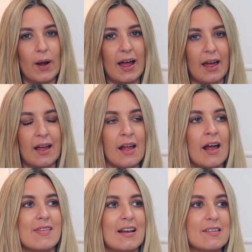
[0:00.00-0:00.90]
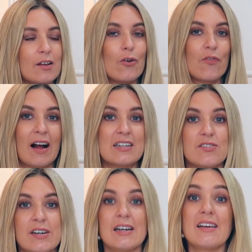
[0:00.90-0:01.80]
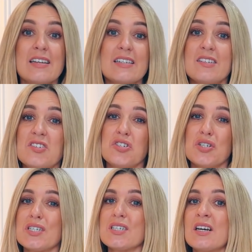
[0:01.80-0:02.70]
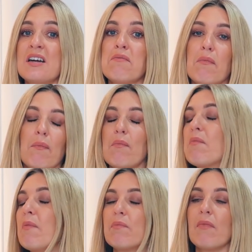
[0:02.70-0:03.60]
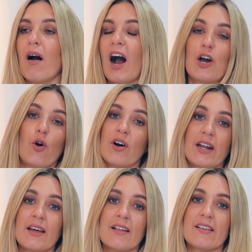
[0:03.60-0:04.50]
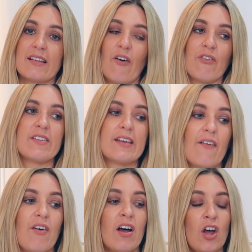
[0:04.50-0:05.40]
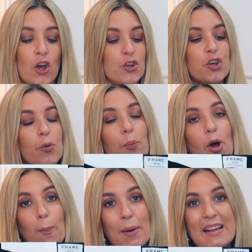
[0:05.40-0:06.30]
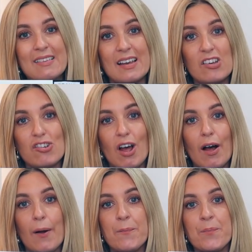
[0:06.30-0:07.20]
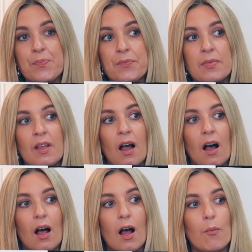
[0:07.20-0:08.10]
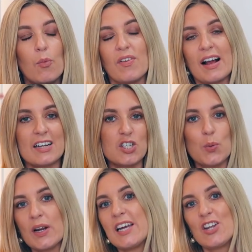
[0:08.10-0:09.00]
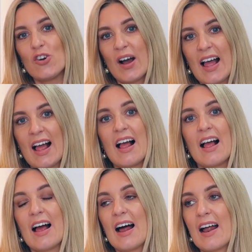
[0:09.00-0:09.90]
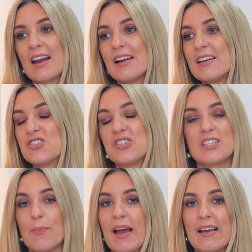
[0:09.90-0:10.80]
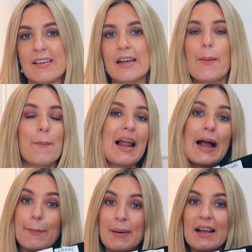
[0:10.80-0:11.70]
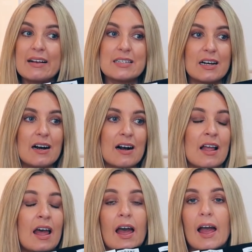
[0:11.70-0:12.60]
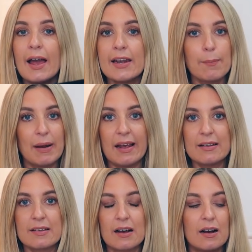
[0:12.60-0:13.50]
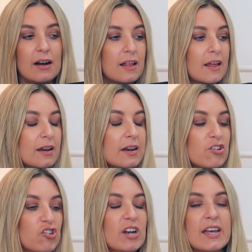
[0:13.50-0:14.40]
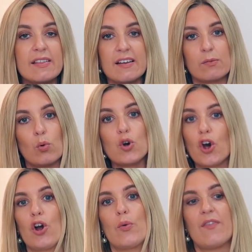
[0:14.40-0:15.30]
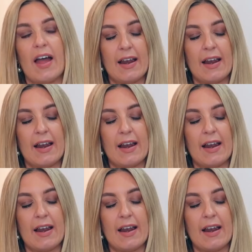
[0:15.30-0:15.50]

wear, they're so flattering. This is just iconic, this outfit together. You can put a plain t-shirt with like a twilly in your hair, and it's just amazing. A black blazer, any blazer, literally this will go with